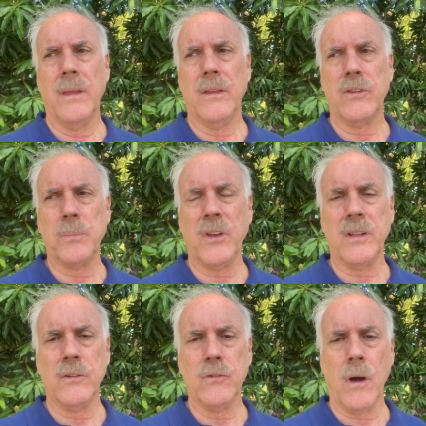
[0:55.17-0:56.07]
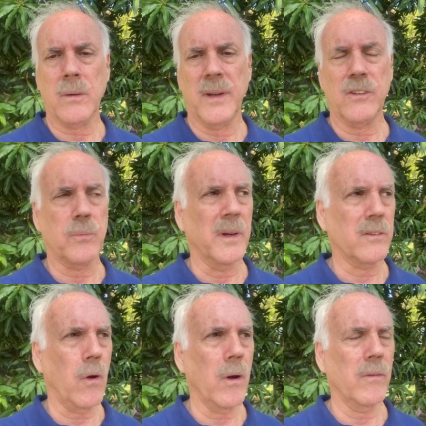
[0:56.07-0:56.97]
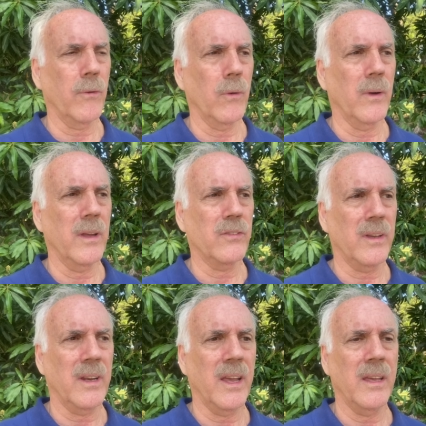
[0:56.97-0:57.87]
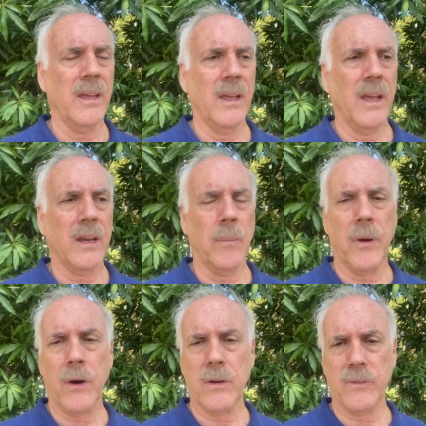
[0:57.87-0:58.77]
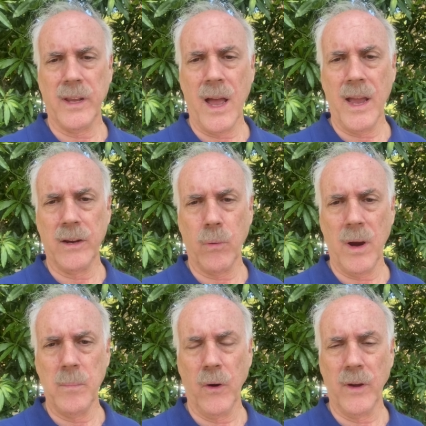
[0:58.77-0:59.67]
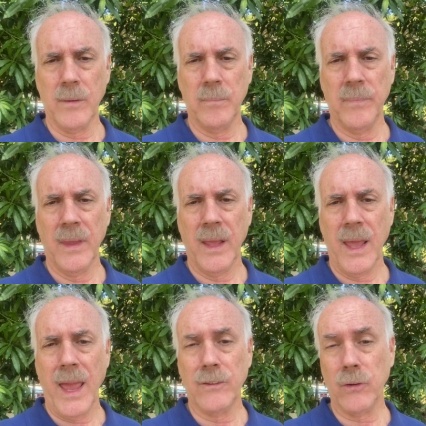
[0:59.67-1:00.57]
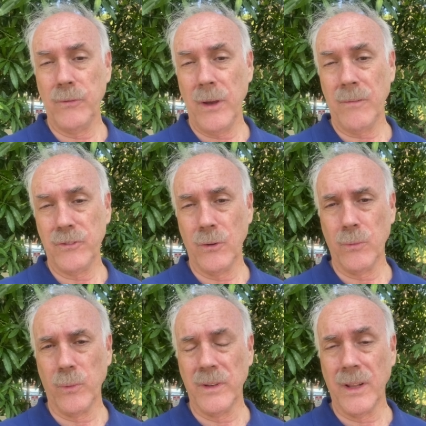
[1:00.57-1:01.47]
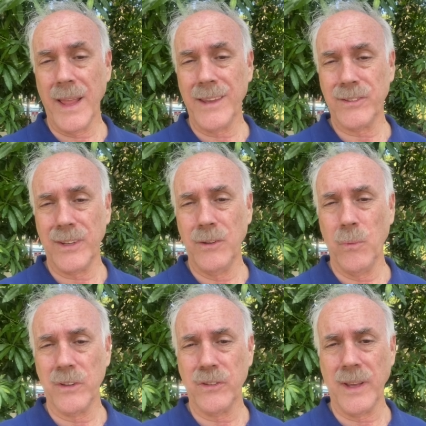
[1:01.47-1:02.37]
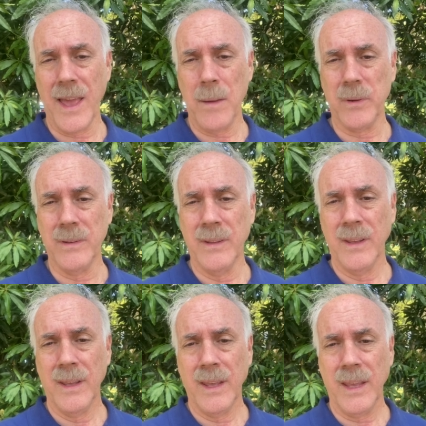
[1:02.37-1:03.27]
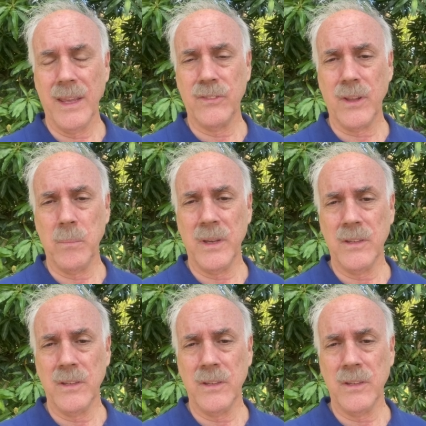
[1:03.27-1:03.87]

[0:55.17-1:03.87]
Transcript: it's upsetting to talk about this, but Carver is in a comparatively high crime area. And so if you have children, the last thing you want to see happen is them being